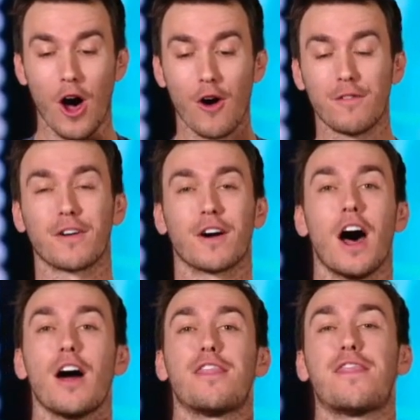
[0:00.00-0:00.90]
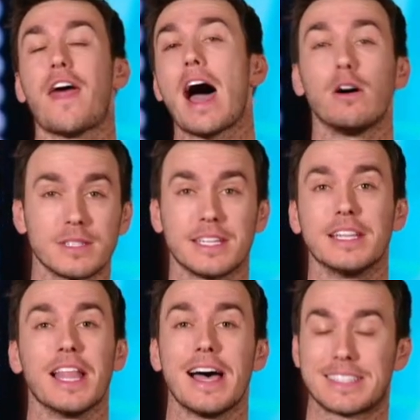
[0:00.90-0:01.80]
over a thousand
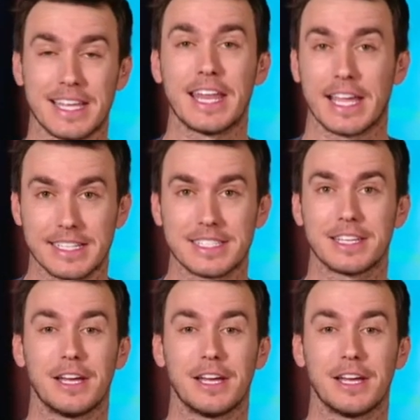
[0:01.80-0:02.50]
less innings.